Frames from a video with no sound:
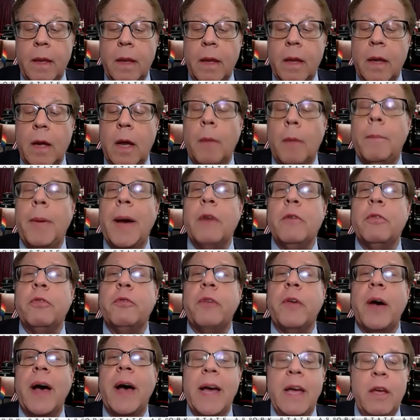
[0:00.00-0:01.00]
About
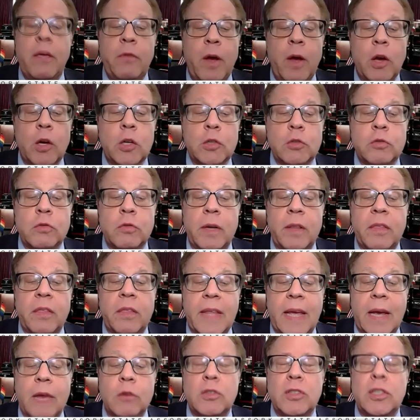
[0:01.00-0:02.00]

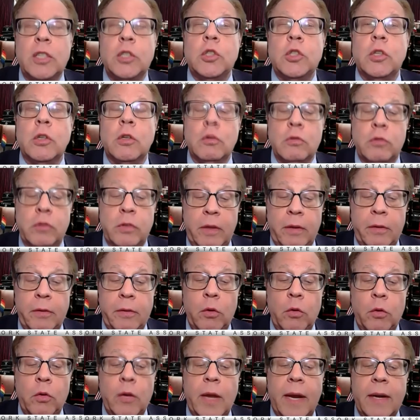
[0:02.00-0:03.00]
500,000 children
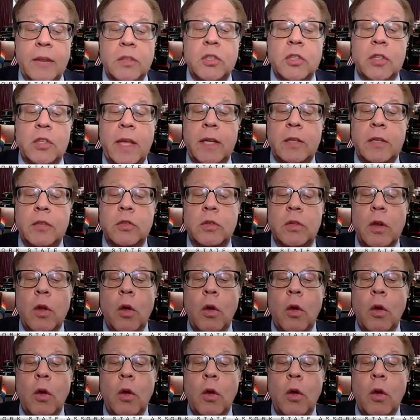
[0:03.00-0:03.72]
in the United States